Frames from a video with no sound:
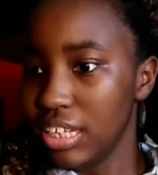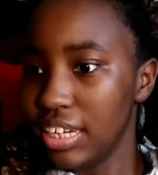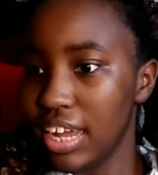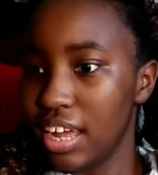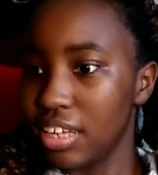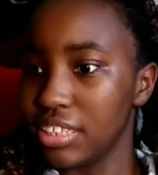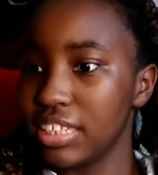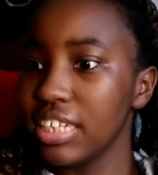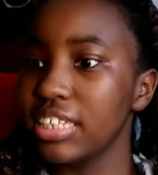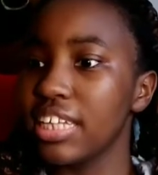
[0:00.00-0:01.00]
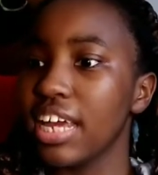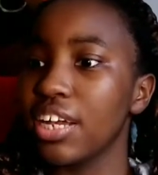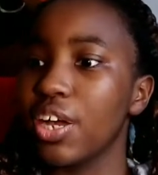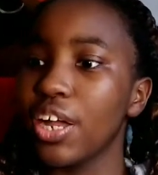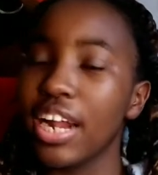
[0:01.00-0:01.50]
Now, since they
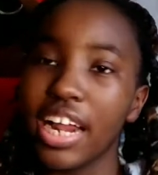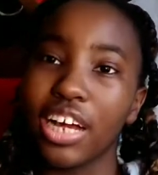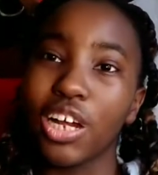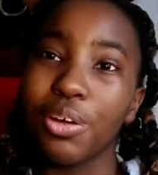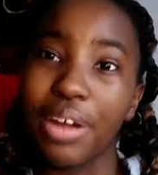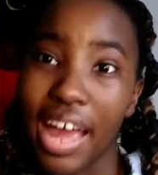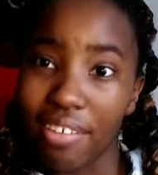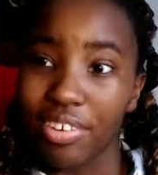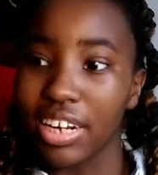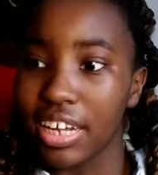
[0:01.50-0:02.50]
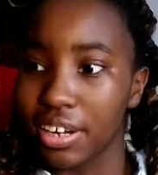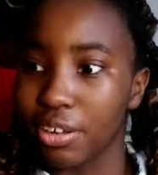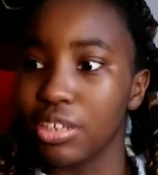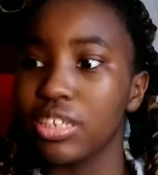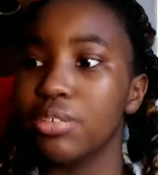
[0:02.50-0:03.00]
couldn't include every
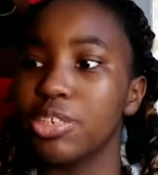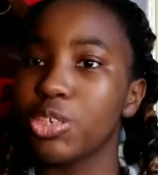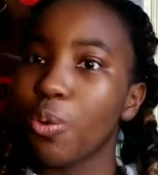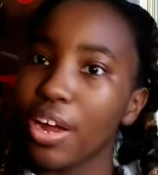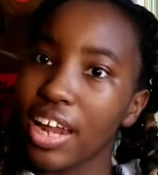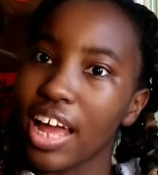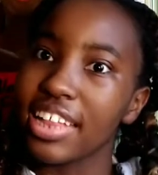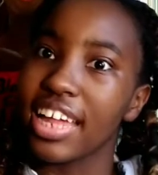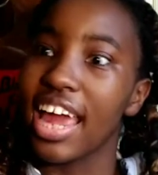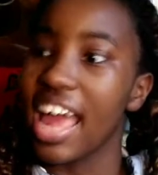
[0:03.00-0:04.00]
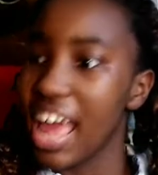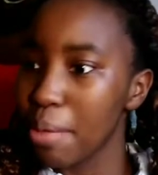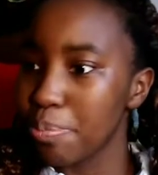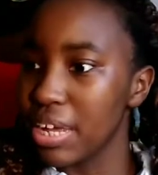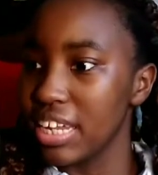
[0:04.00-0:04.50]
little storyline that
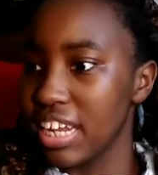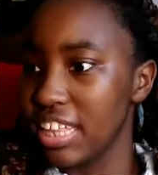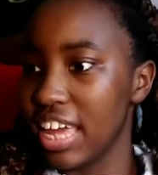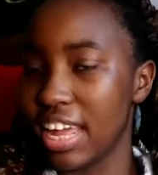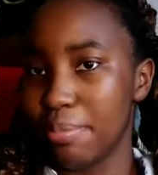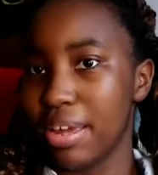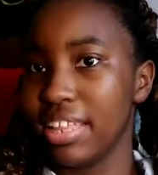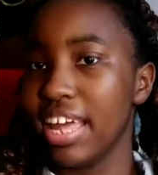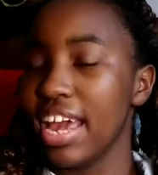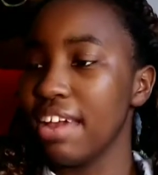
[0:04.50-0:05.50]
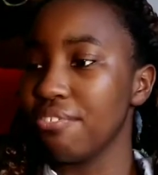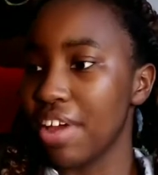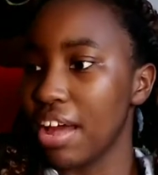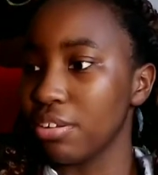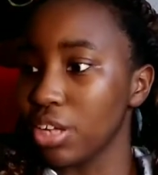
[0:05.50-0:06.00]
happened in the anime, they
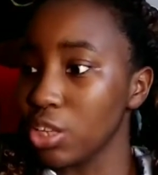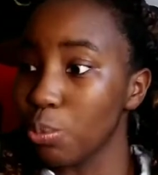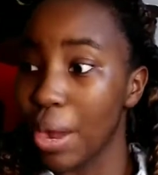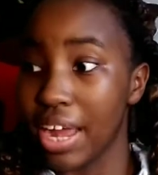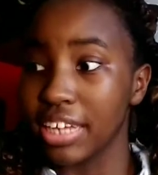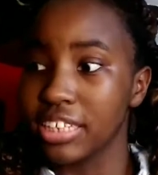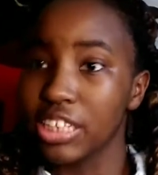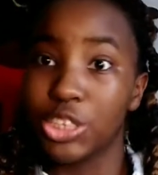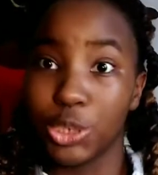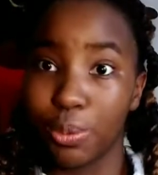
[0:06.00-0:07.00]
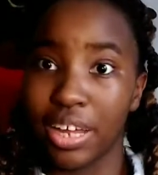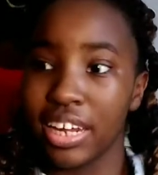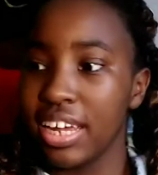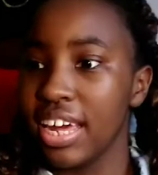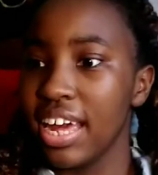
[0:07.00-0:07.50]
found other ways to do
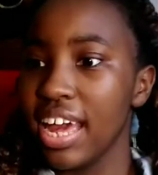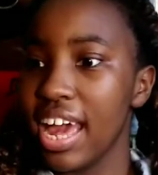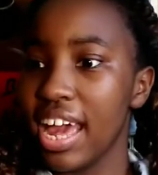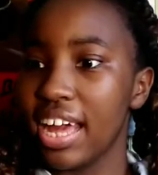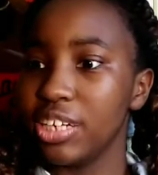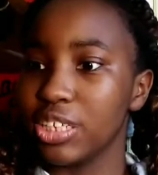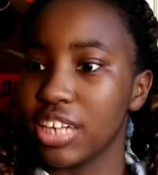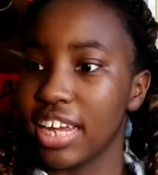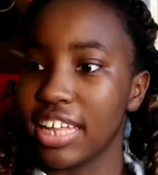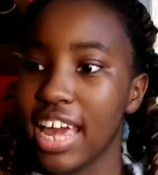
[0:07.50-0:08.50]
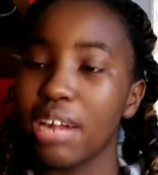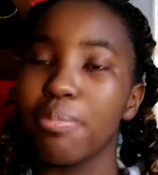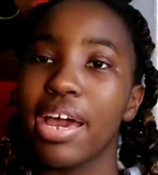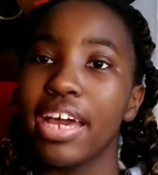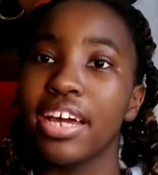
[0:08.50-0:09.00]
it. And just like in the
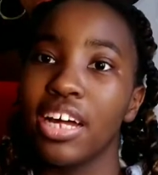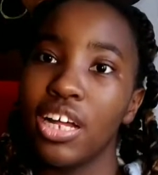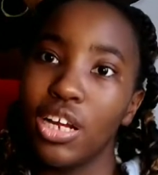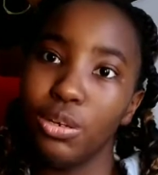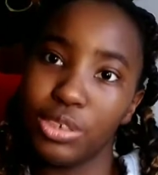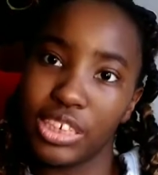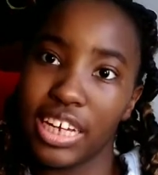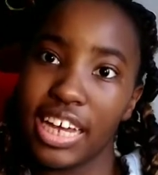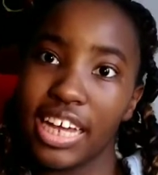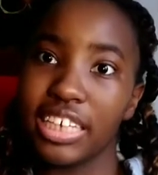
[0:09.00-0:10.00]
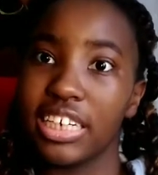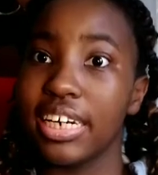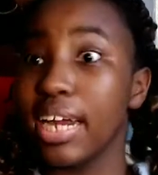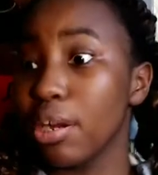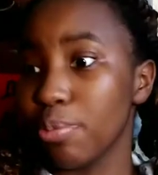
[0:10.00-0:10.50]
anime, Lucy is
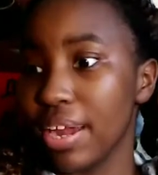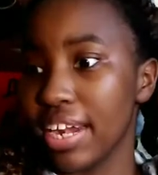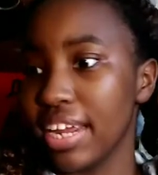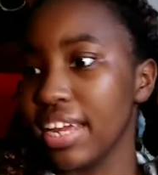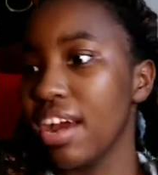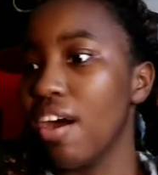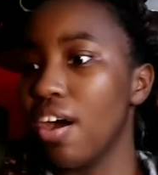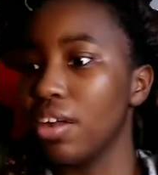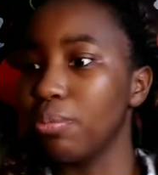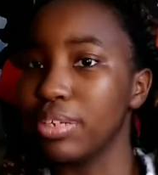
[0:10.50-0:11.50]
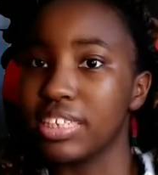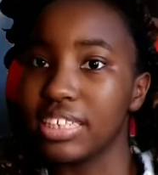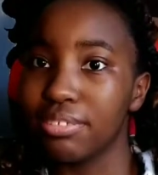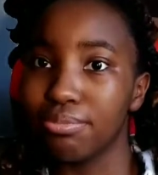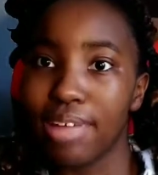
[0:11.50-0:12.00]
narrating on what's
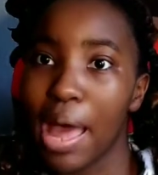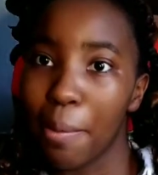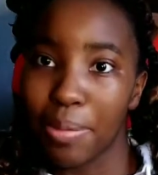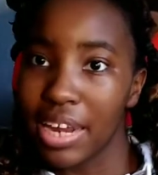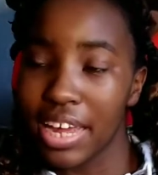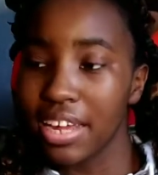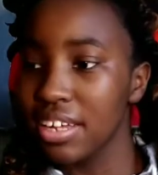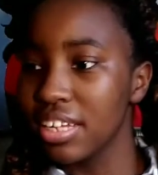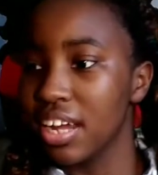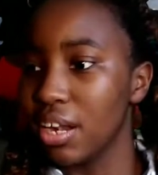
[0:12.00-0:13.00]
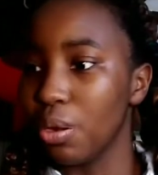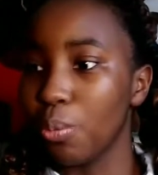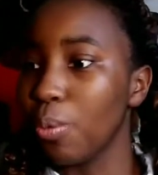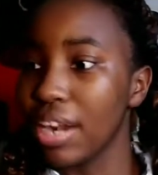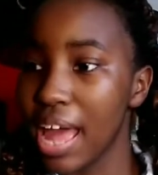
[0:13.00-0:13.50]
happening. And
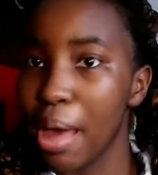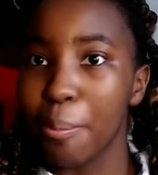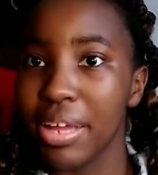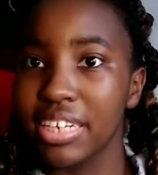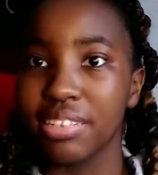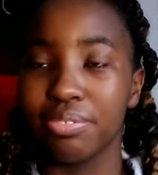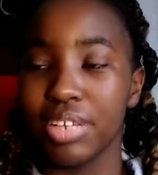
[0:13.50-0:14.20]
what happened.